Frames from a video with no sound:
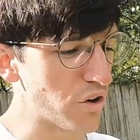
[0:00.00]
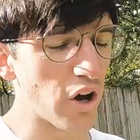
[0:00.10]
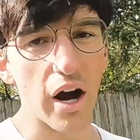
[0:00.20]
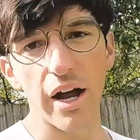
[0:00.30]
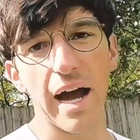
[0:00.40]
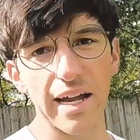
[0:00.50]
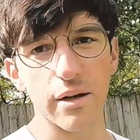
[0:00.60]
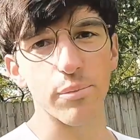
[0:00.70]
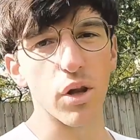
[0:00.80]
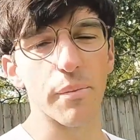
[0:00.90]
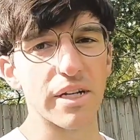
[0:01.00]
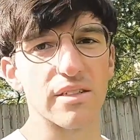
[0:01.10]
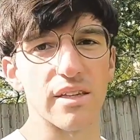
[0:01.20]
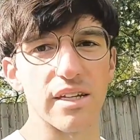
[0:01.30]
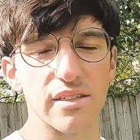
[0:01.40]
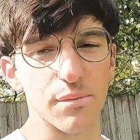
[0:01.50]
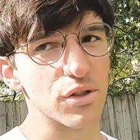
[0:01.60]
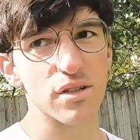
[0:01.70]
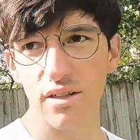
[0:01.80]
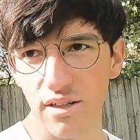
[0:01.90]
not adding plumbing to this. I'm
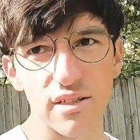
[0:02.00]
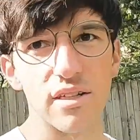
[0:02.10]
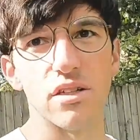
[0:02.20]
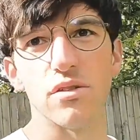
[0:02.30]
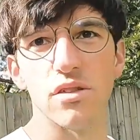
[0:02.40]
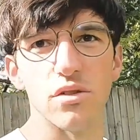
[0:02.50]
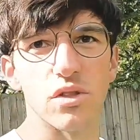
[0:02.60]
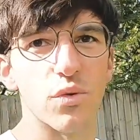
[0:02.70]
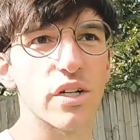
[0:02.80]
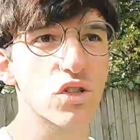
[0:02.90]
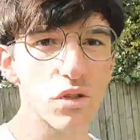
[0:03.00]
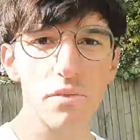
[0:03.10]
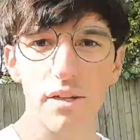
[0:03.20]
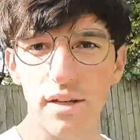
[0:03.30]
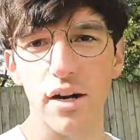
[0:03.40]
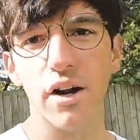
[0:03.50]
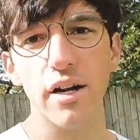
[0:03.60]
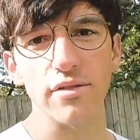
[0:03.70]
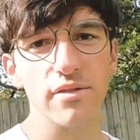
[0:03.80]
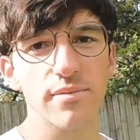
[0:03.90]
just gonna continue to use the restroom in our
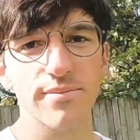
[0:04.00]
house.